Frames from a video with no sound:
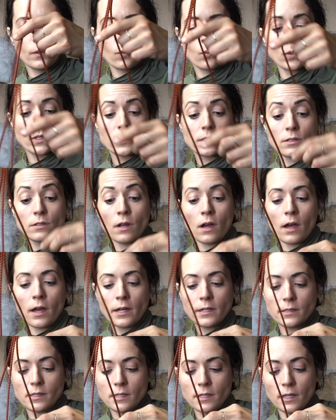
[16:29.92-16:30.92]
Was
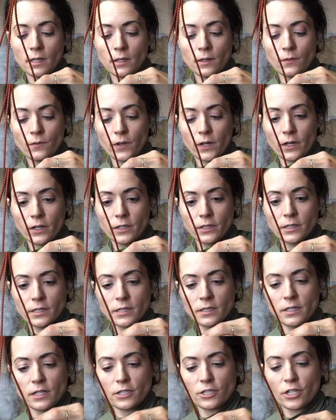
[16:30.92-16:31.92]
not in very good
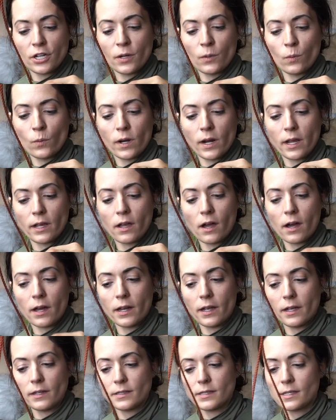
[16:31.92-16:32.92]
condition when I got
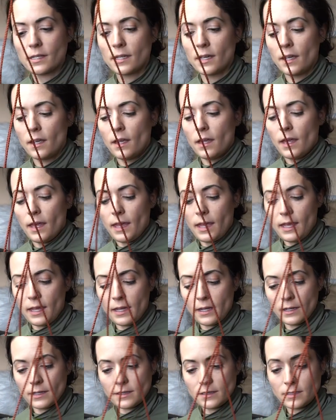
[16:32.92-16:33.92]
it,
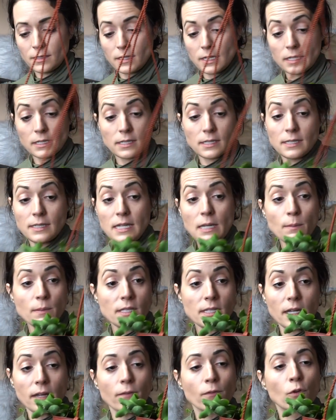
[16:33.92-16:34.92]
and it seems
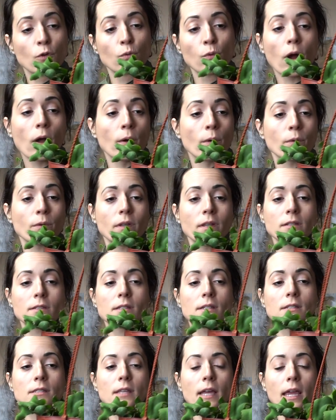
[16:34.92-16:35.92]
to have grown. This
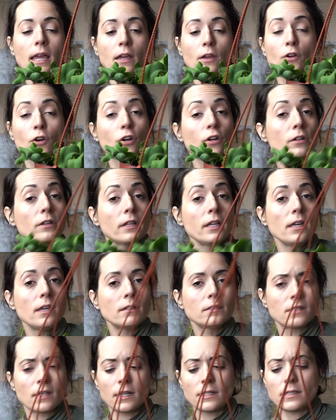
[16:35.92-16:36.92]
is a
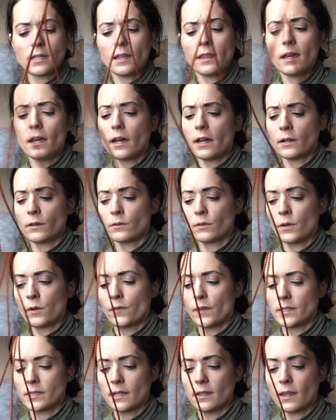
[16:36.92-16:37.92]
curly, did I say that? I don't know
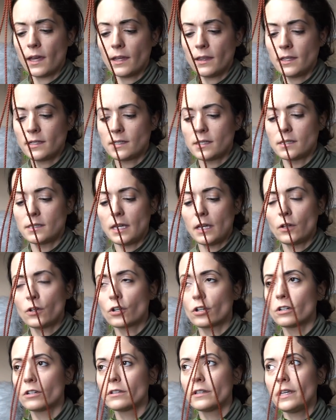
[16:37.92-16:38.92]
if I said that. This is a
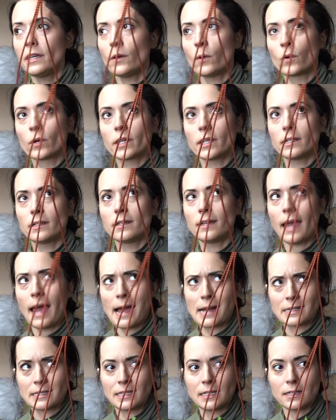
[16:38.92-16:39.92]
curly orchid
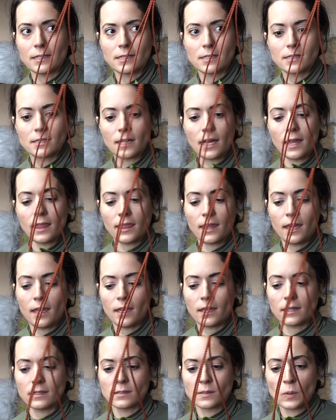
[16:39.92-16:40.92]
cactus, I
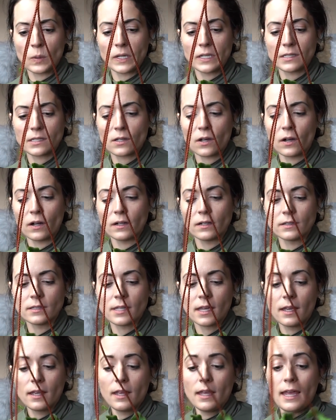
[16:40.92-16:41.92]
think is what it's called.
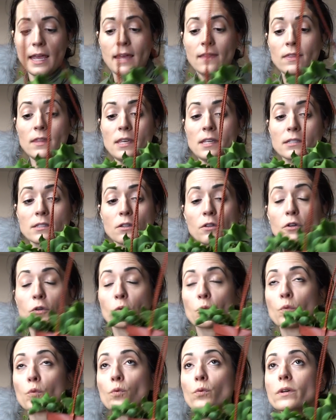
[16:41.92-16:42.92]
And these look
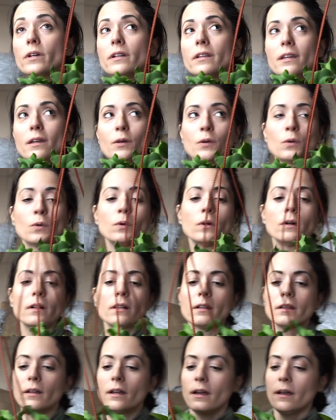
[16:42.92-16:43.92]
really
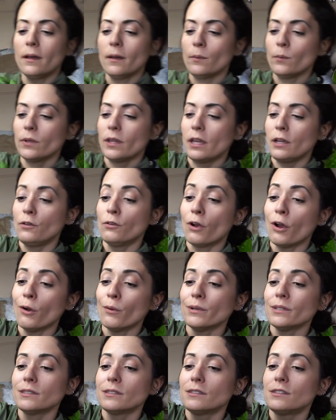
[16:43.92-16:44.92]
cool when they grow.
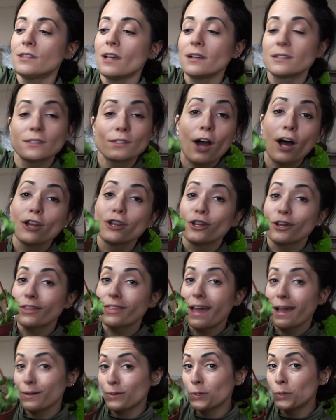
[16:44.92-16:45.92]
It does not look
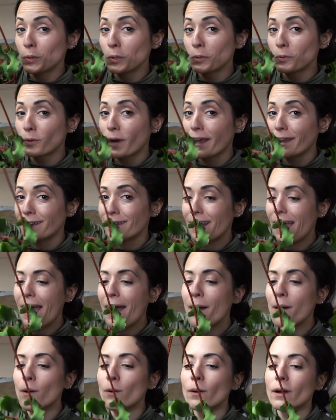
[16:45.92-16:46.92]
that cool right
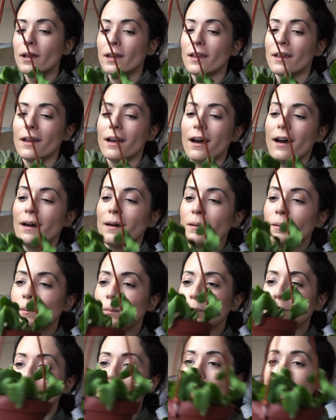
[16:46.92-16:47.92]
now,
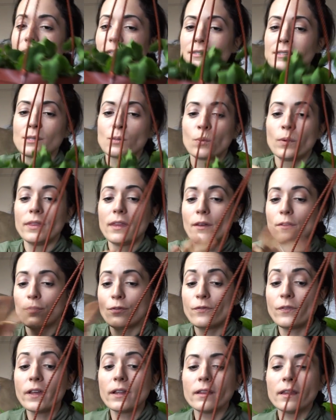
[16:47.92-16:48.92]
but when they
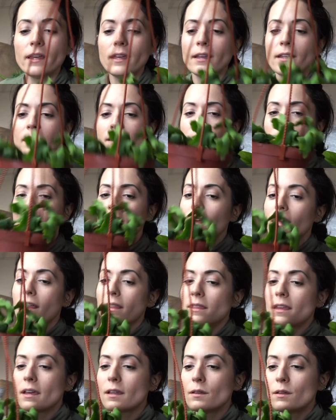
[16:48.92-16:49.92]
fill in,
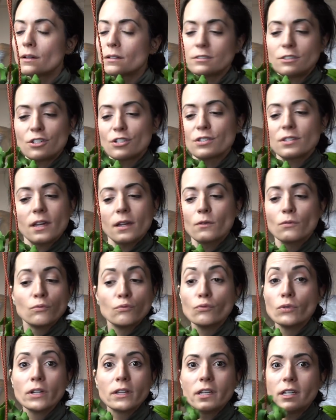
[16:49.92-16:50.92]
they look just like
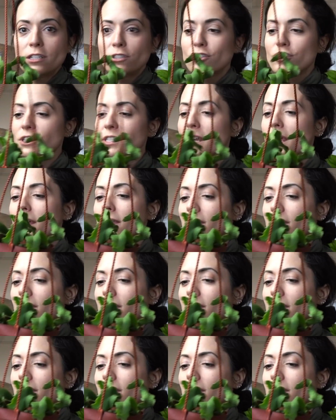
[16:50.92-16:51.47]
really interesting.